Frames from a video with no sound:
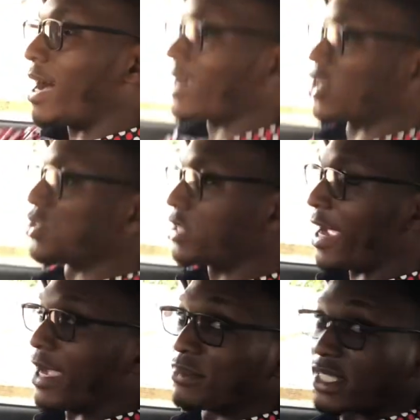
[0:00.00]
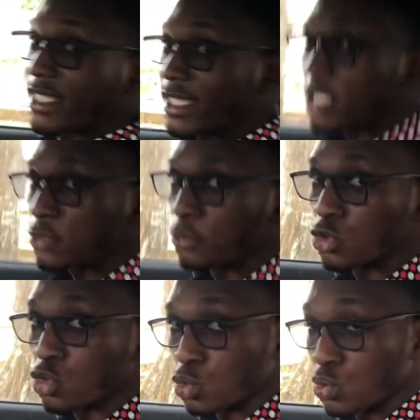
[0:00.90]
Considering I am
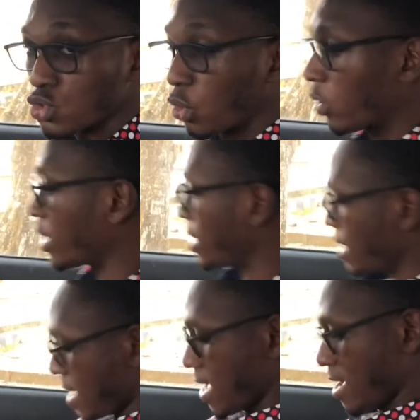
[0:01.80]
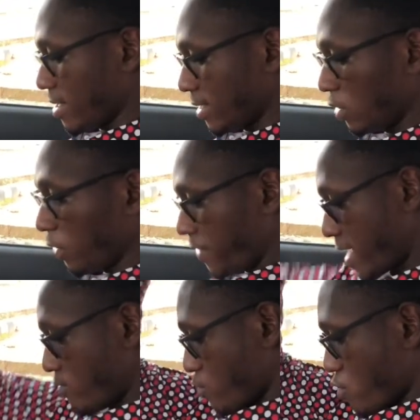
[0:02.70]
6'2" tall, there's a lot of
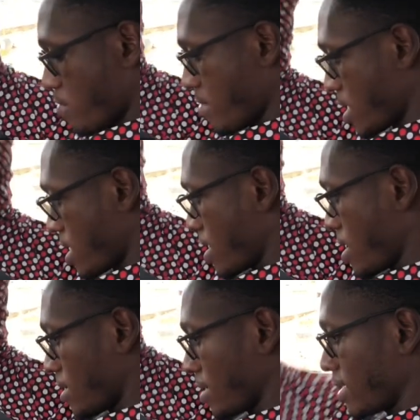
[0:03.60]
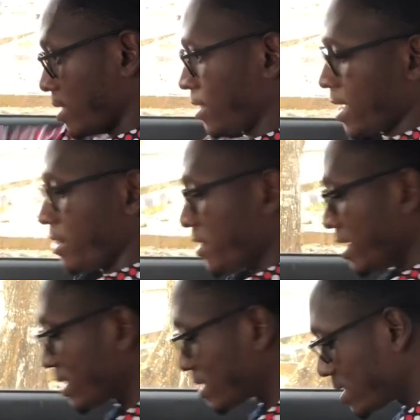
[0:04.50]
headroom. There
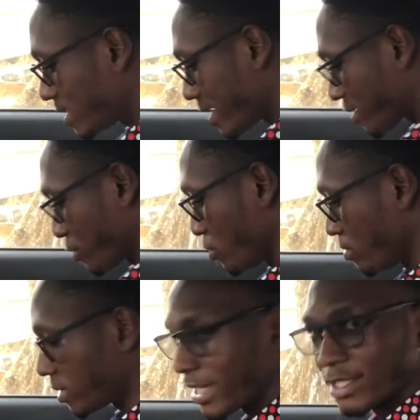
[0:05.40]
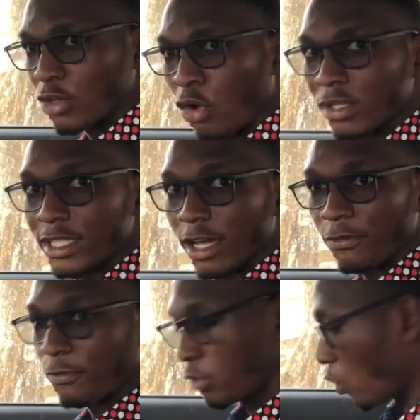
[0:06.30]
is leg room. There's
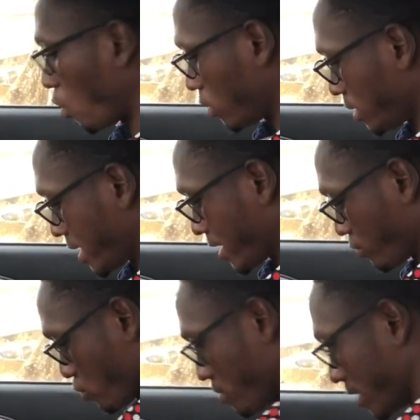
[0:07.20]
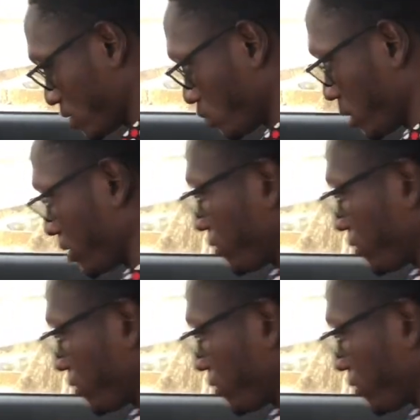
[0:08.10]
underfloor leg room as well